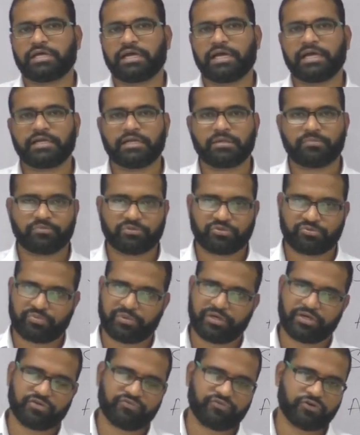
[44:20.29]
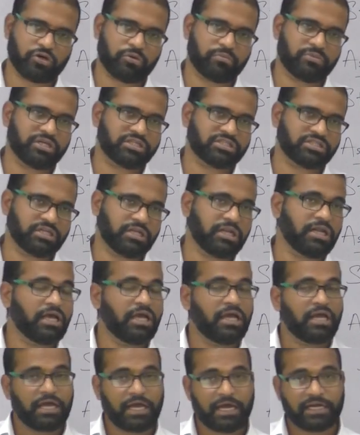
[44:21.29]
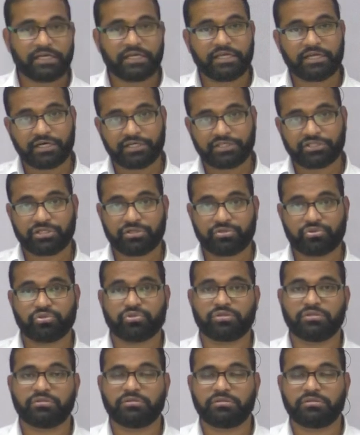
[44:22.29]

and spirit of accommodation and in addition to